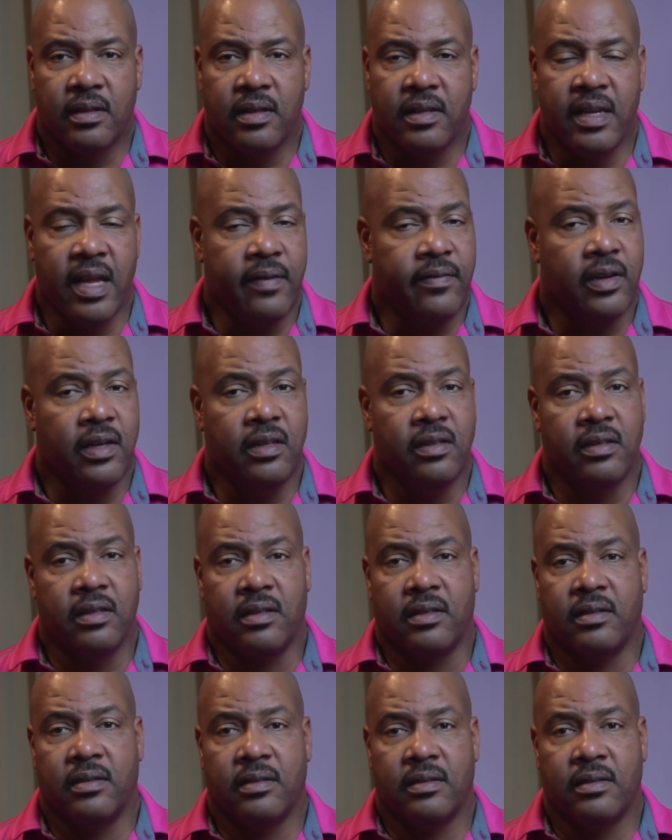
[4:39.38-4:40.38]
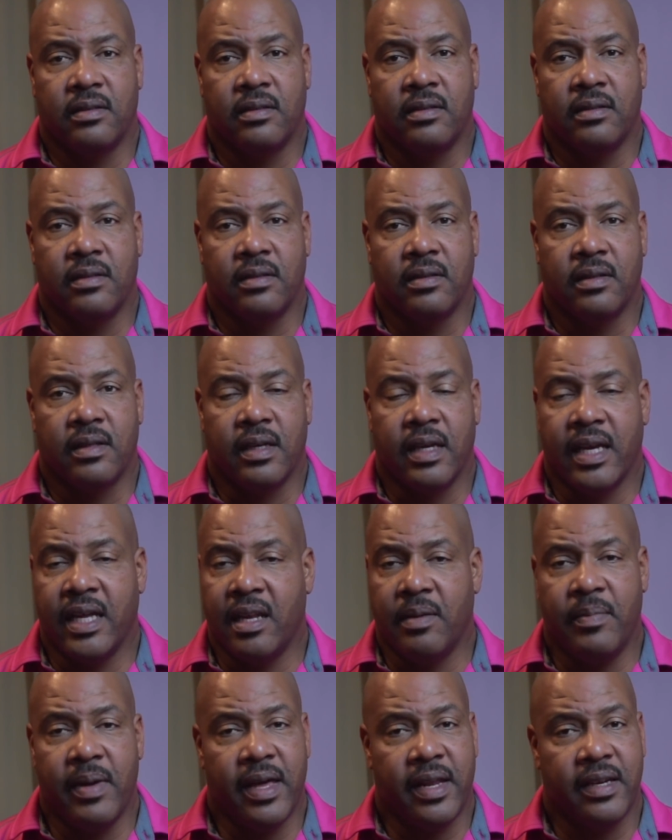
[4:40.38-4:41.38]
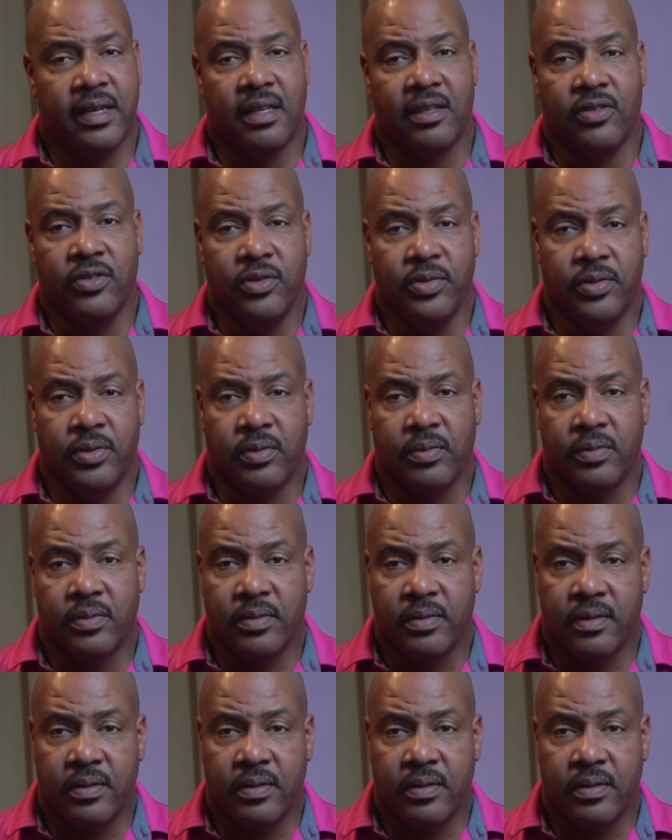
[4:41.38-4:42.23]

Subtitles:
never look any better than you do.